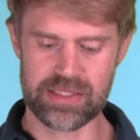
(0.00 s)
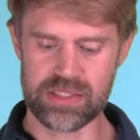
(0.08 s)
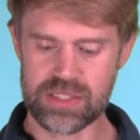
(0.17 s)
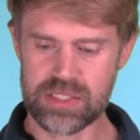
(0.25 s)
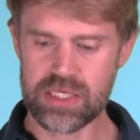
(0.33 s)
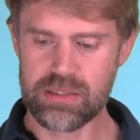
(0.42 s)
and
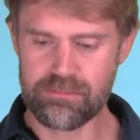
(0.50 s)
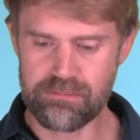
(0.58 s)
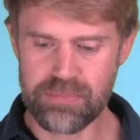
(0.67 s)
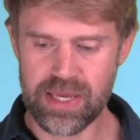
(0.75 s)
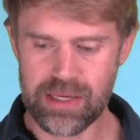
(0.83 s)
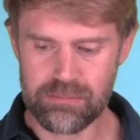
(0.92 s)
see the
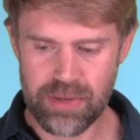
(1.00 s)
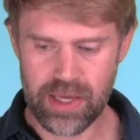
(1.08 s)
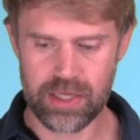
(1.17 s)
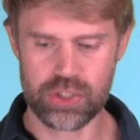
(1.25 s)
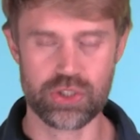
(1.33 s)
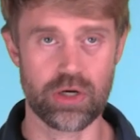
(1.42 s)
big
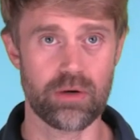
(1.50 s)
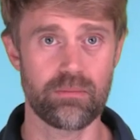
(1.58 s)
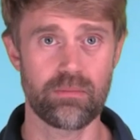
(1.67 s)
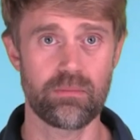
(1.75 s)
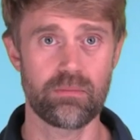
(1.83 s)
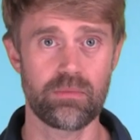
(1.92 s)
picture,
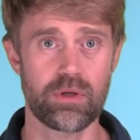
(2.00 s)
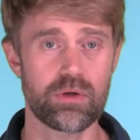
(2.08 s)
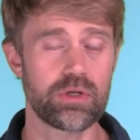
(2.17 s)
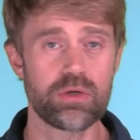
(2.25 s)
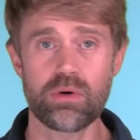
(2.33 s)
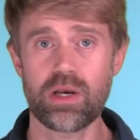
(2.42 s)
you
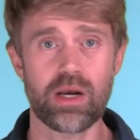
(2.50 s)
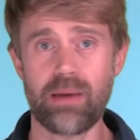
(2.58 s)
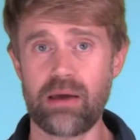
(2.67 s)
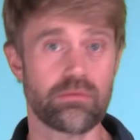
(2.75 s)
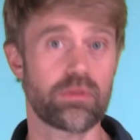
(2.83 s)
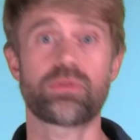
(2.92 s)
can do it in
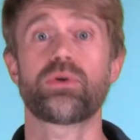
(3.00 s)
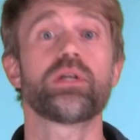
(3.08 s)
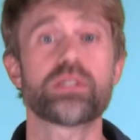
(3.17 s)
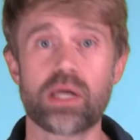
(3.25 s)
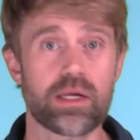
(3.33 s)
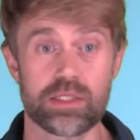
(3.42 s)
about
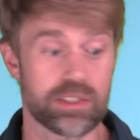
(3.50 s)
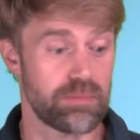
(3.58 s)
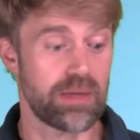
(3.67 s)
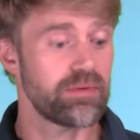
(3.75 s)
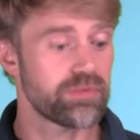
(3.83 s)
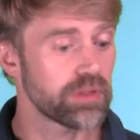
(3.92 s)
30 seconds,
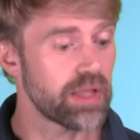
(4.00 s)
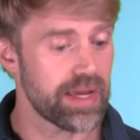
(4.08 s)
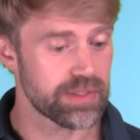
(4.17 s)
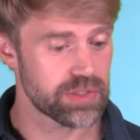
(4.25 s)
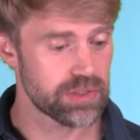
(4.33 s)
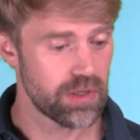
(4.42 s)
maybe even
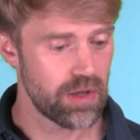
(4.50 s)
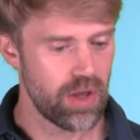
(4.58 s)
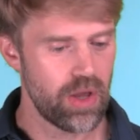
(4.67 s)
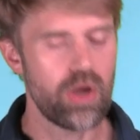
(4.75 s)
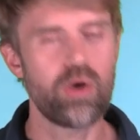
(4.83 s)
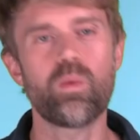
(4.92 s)
less.
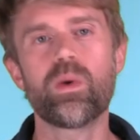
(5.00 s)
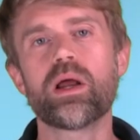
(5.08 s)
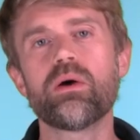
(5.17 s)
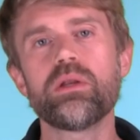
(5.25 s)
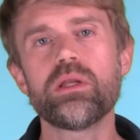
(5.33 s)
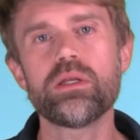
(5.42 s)
We
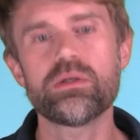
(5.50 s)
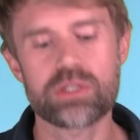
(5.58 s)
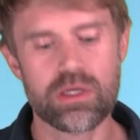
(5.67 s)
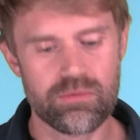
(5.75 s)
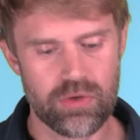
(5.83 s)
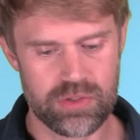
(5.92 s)
don't need to use
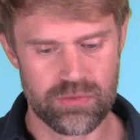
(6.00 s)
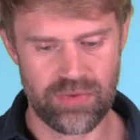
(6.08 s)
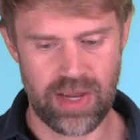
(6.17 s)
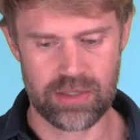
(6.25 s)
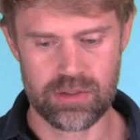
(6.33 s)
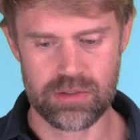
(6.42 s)
conversion
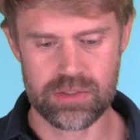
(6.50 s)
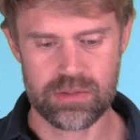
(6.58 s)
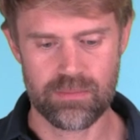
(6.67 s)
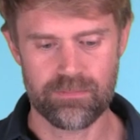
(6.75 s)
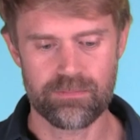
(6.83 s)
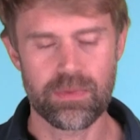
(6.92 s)
factors,
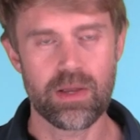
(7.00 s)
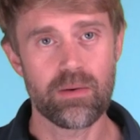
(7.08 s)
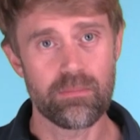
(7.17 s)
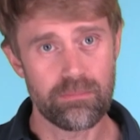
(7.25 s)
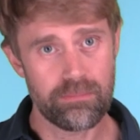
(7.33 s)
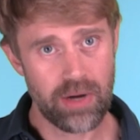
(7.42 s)

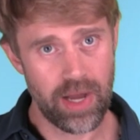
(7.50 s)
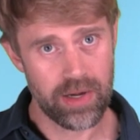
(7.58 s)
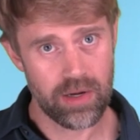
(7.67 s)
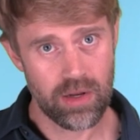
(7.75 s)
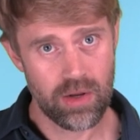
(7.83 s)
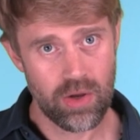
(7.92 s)

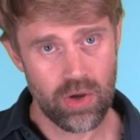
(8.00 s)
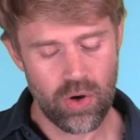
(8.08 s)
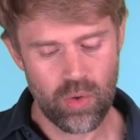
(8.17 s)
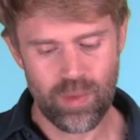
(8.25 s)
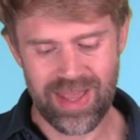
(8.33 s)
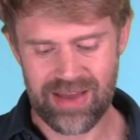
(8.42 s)
but
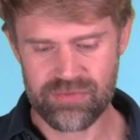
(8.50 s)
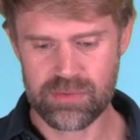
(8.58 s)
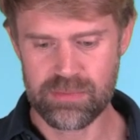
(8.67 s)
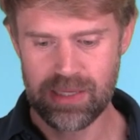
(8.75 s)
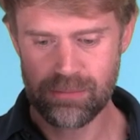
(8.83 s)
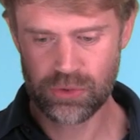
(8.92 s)
we have to
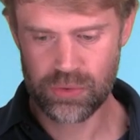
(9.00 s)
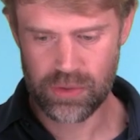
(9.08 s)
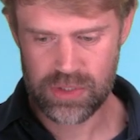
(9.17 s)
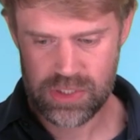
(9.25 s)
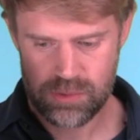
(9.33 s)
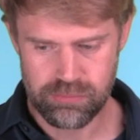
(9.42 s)
be able to
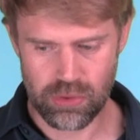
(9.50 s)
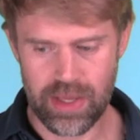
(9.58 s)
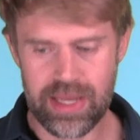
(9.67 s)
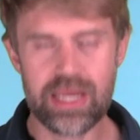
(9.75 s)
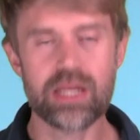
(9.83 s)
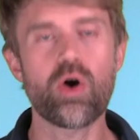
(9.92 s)

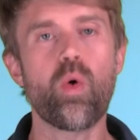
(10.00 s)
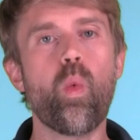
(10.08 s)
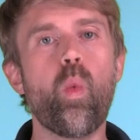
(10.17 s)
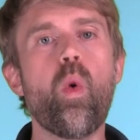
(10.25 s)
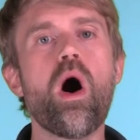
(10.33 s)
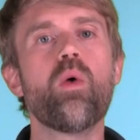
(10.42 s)
explain
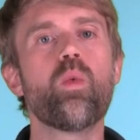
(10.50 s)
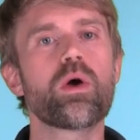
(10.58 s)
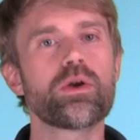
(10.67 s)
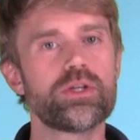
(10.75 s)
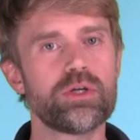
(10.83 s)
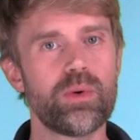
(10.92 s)
what
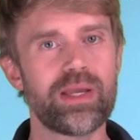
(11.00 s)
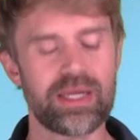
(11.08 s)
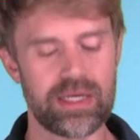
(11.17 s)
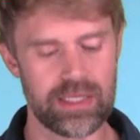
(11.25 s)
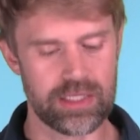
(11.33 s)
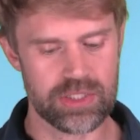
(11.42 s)
we're doing
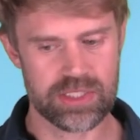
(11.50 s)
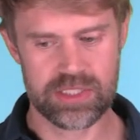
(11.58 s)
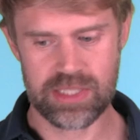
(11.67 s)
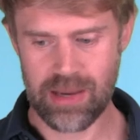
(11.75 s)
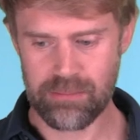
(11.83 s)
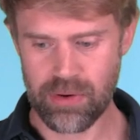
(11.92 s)
at each
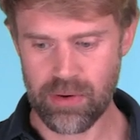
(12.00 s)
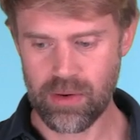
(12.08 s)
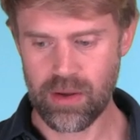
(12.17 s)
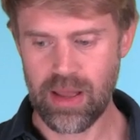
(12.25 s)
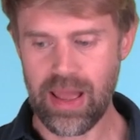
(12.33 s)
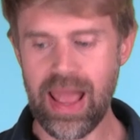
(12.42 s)
step
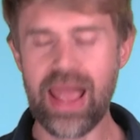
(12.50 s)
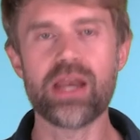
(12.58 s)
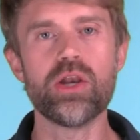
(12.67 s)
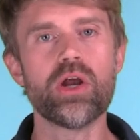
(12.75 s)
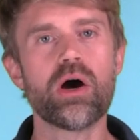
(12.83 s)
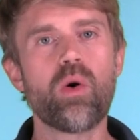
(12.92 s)

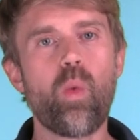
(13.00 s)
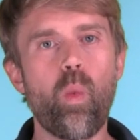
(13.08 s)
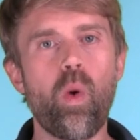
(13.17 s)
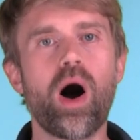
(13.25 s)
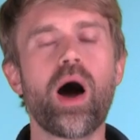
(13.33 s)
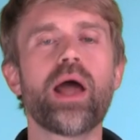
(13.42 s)
and know
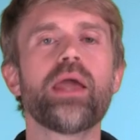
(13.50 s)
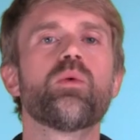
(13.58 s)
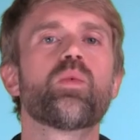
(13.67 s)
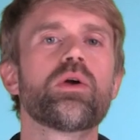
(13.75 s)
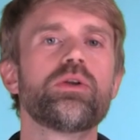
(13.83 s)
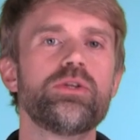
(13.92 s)
why
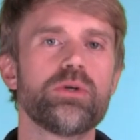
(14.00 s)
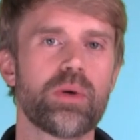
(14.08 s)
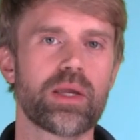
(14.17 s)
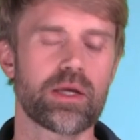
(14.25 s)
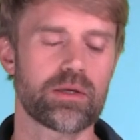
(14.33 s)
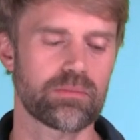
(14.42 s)
we're
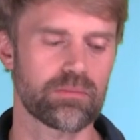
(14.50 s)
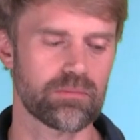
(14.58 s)
doing it.